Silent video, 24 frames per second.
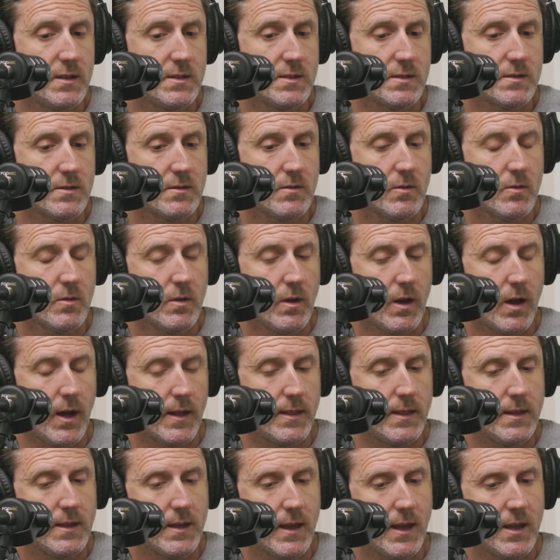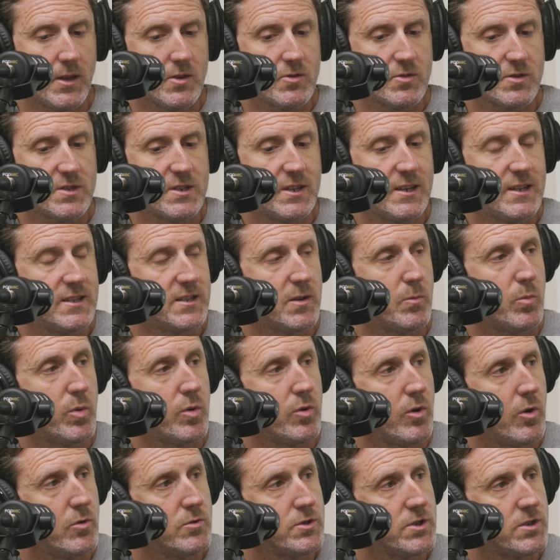is I think Angel City's
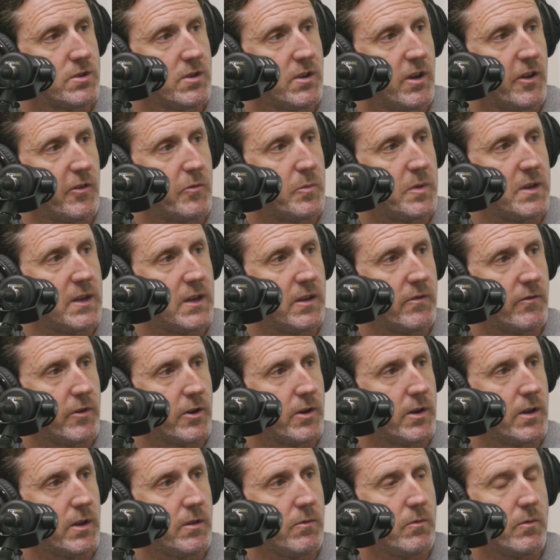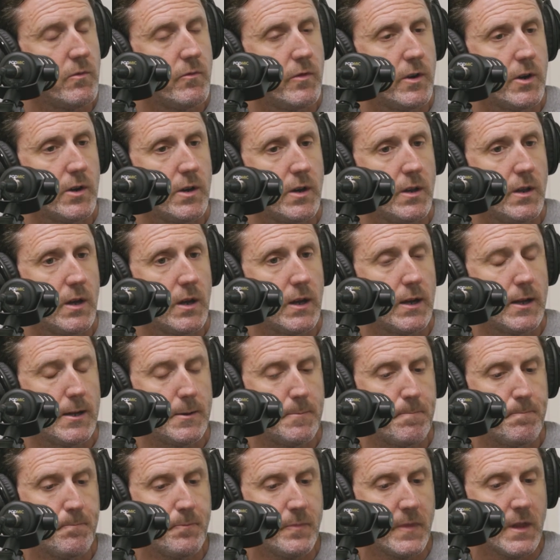approach of being very, very
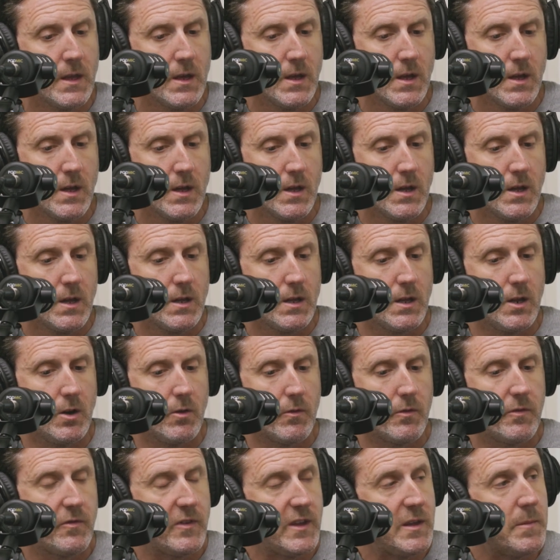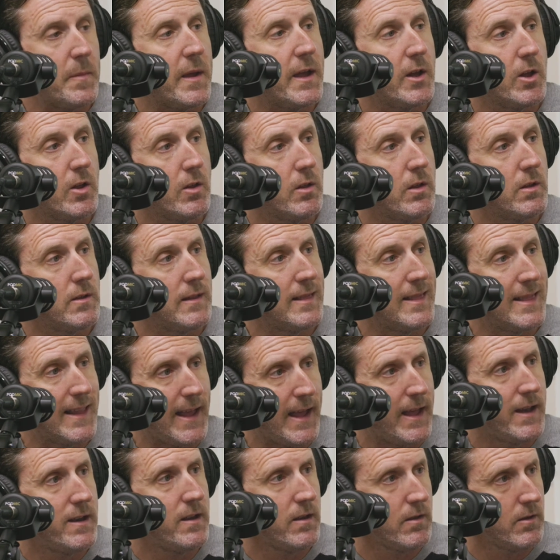you know,
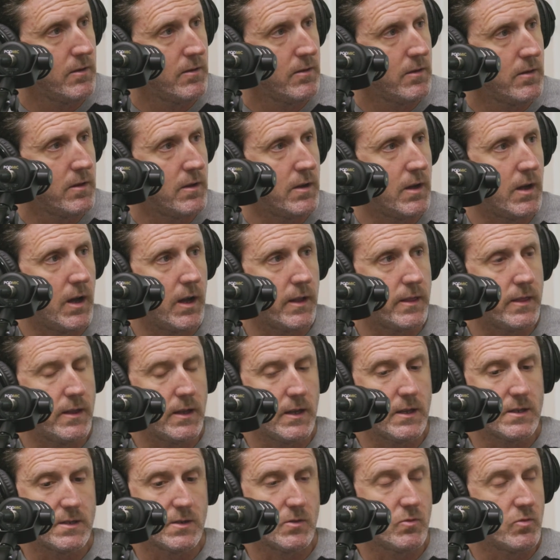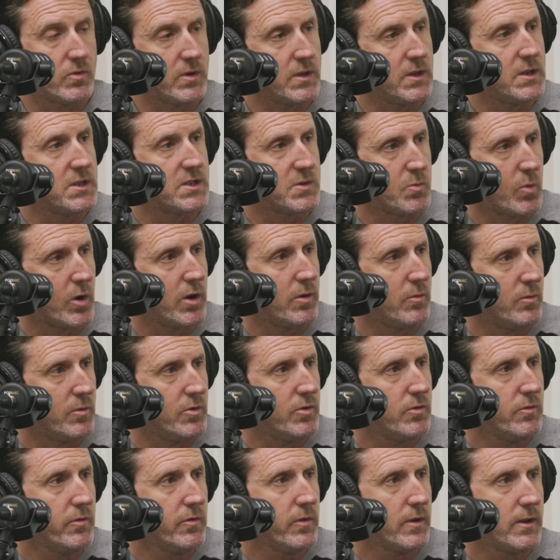female-led, I think is a really smart
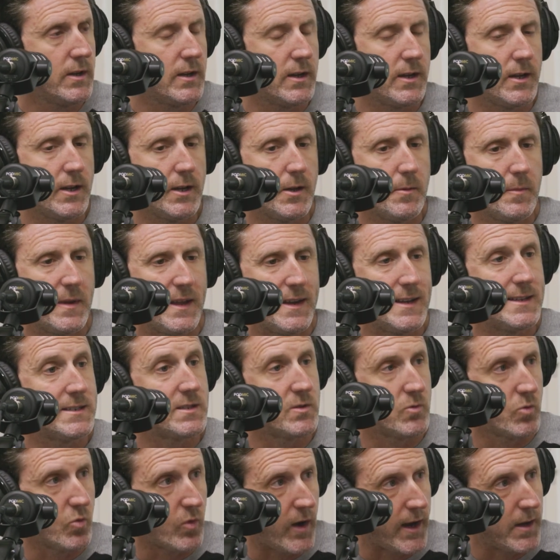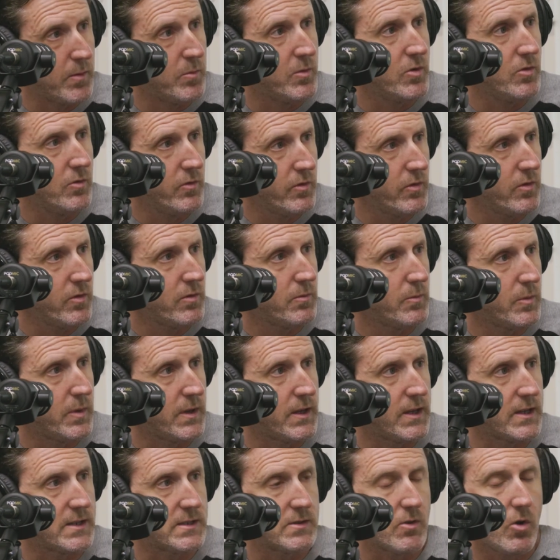move and is the right move,
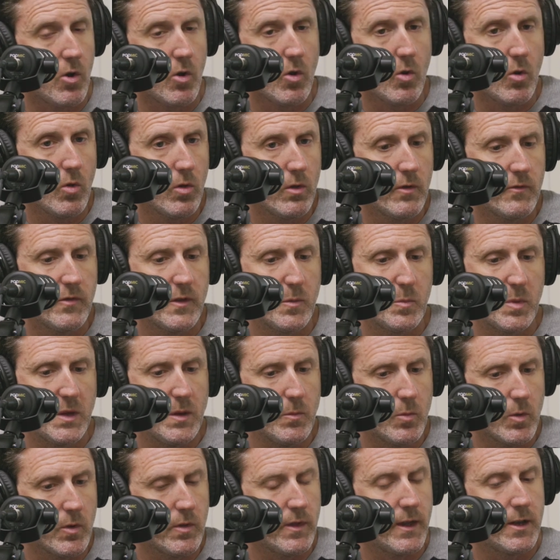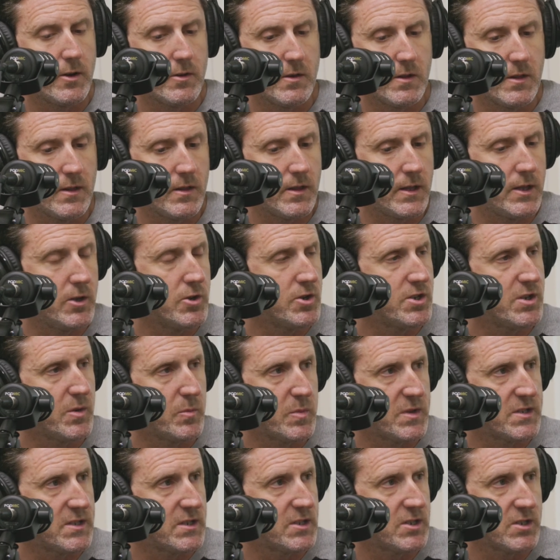because all of the people that are in leadership
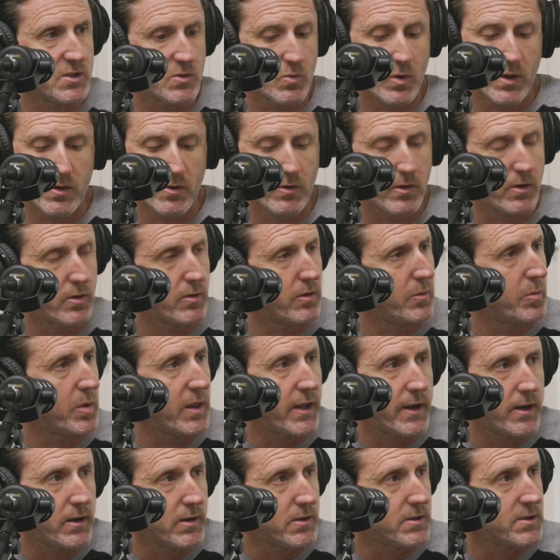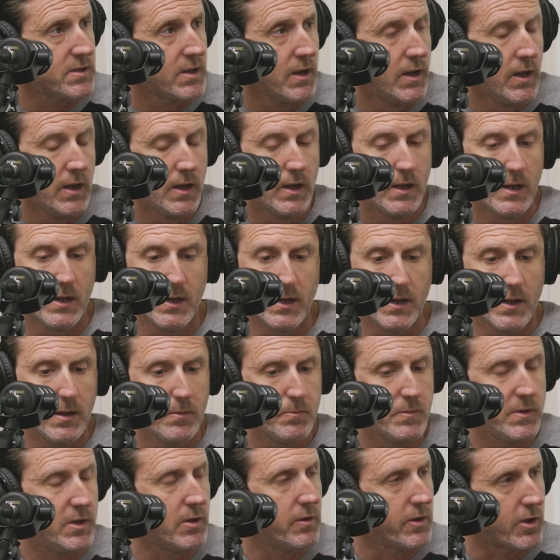positions, whether they're the players, you
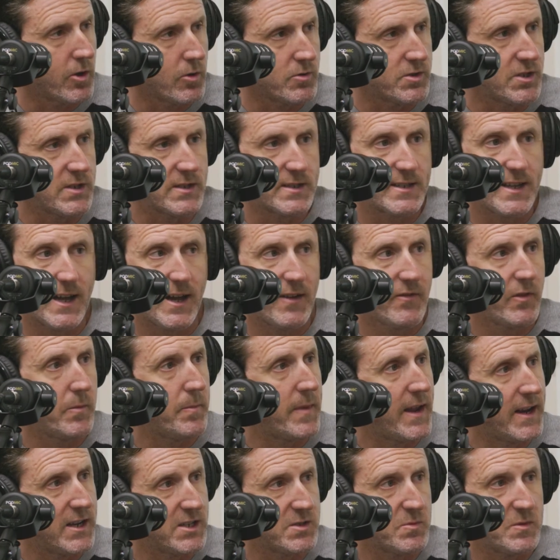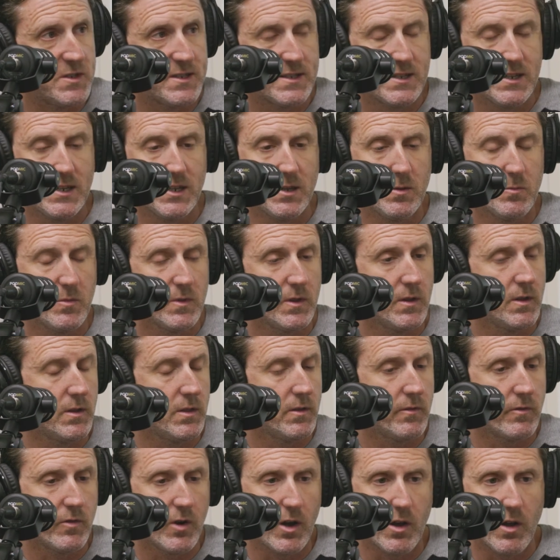know, the coaching staff, the management team,
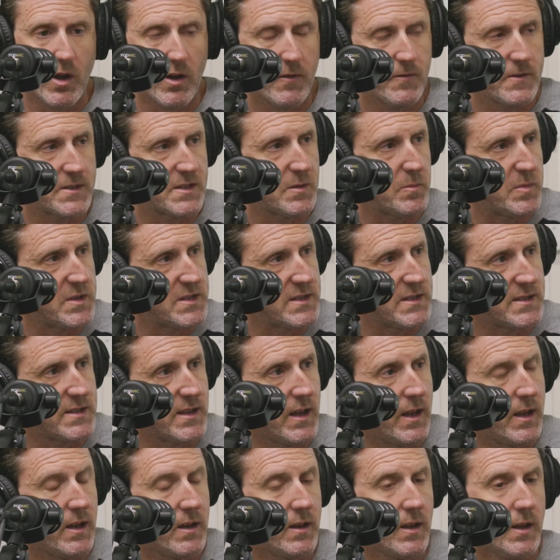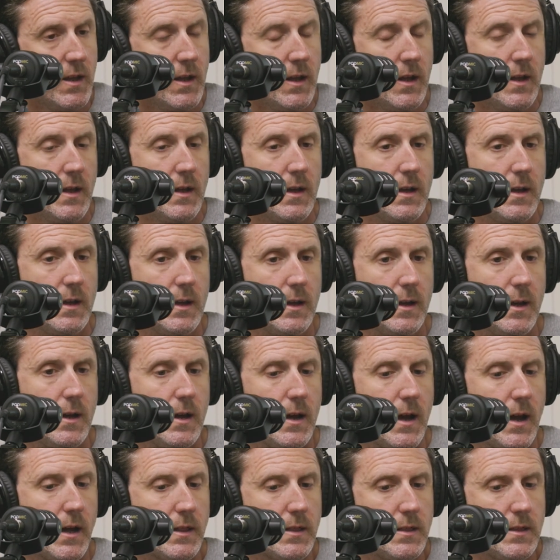the front office, the business end,
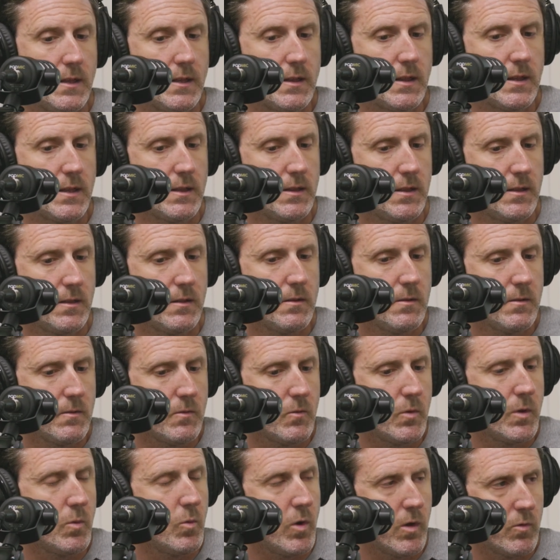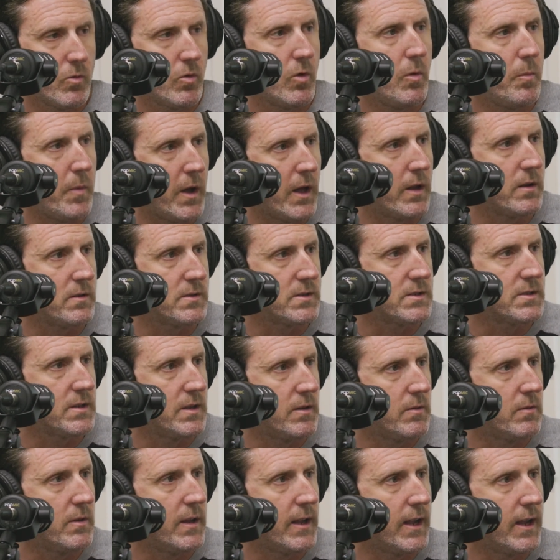I think that we want role models.
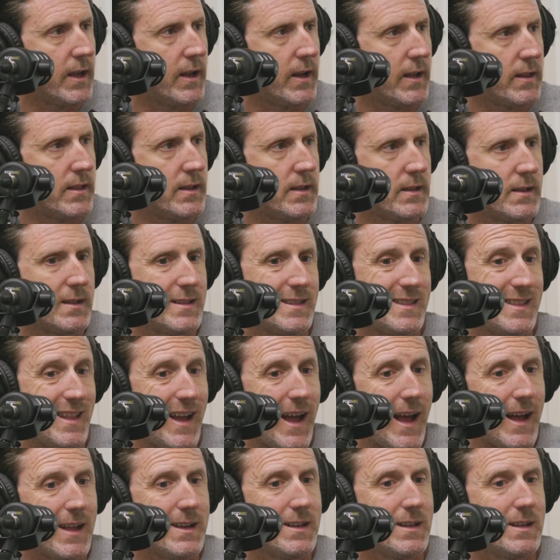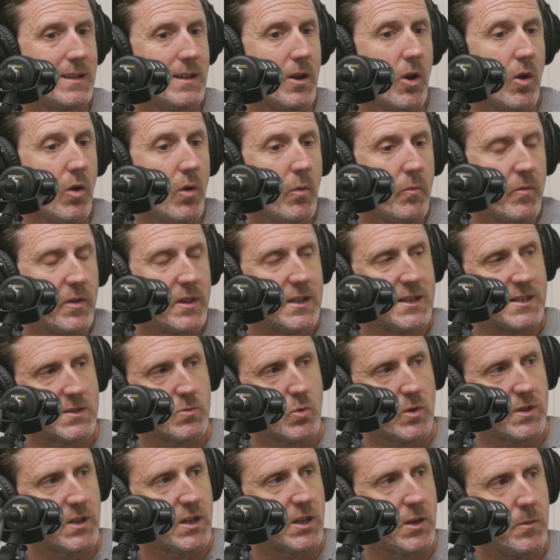And I think that hopefully is
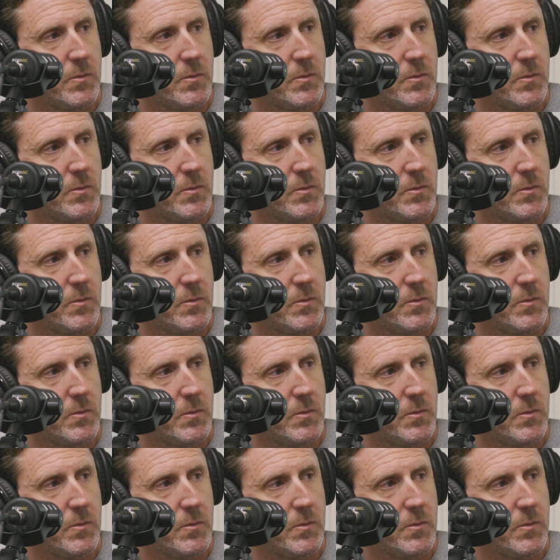what the